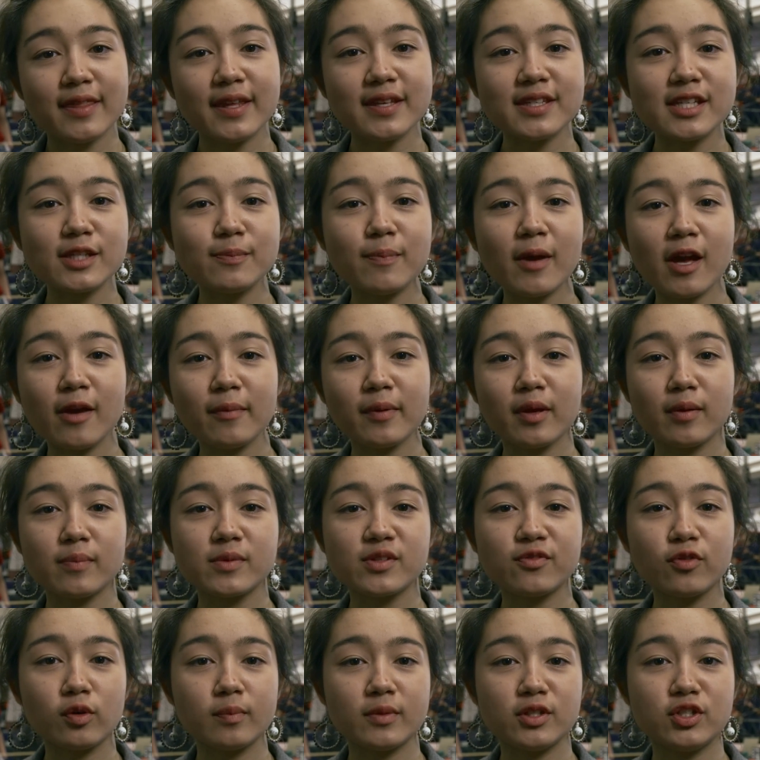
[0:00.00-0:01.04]
This is Birmingham's
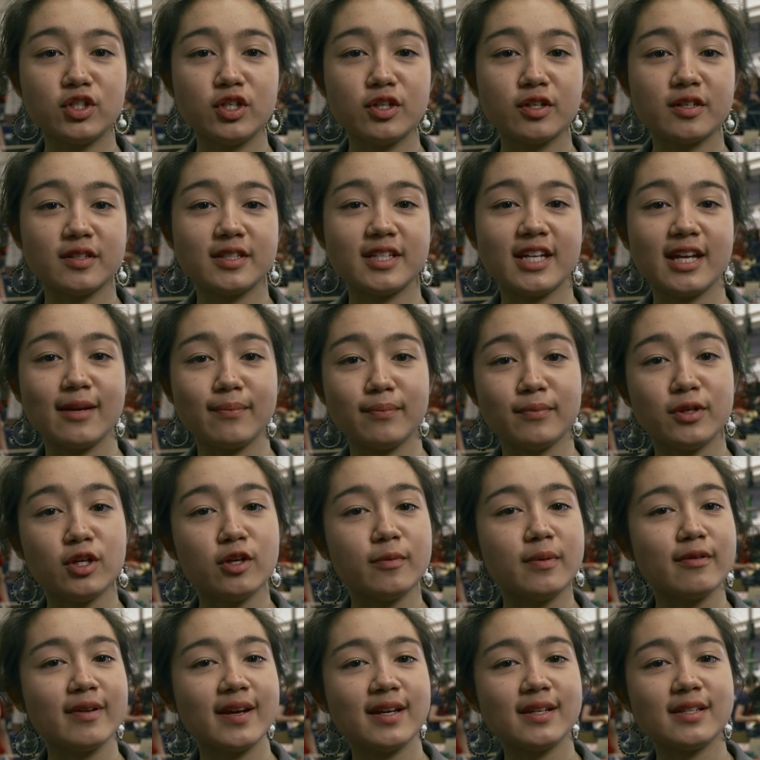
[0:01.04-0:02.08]
former student team,
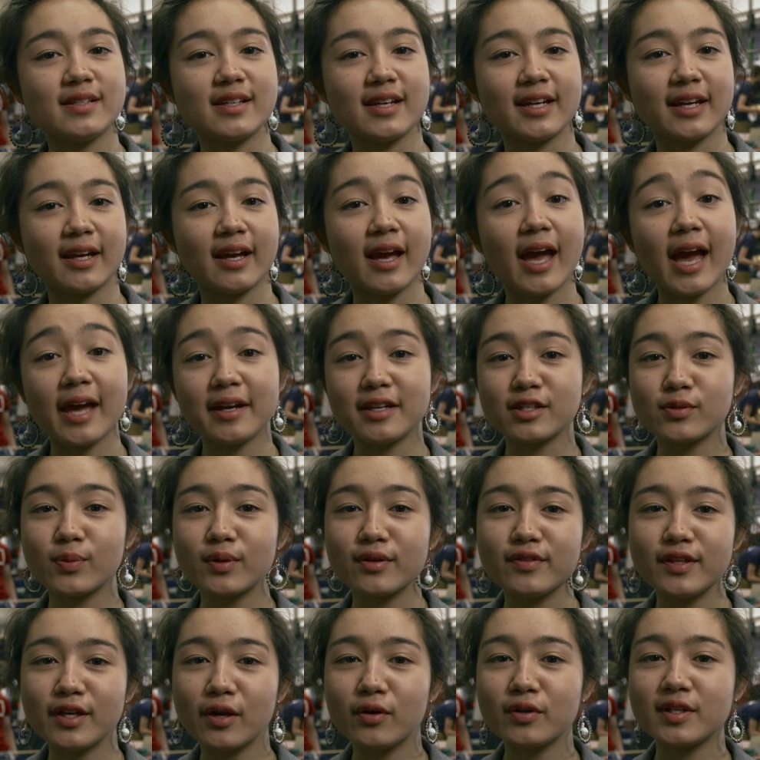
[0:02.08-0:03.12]
UB Racing, and it's one of
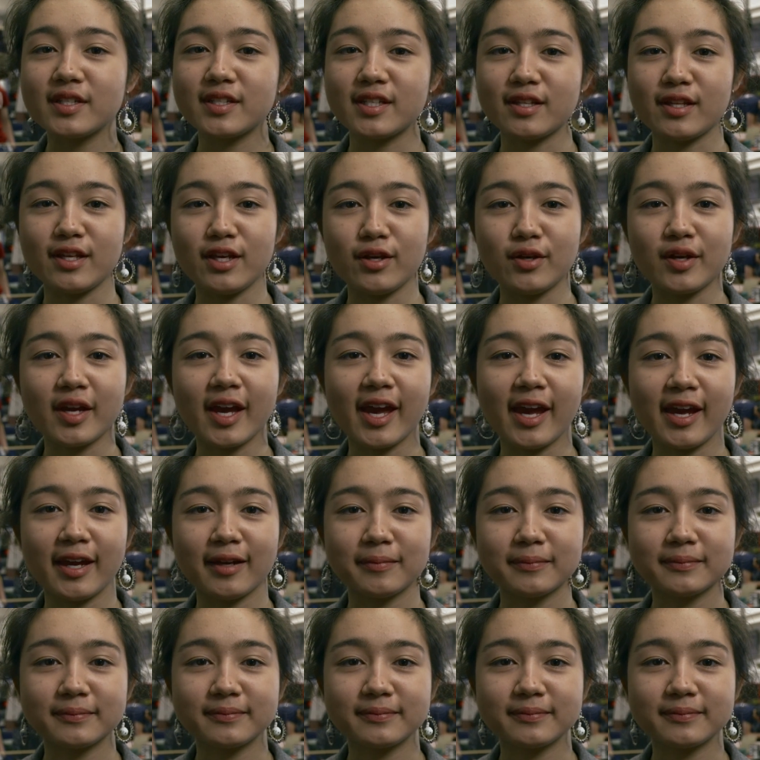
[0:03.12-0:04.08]
the oldest in the UK.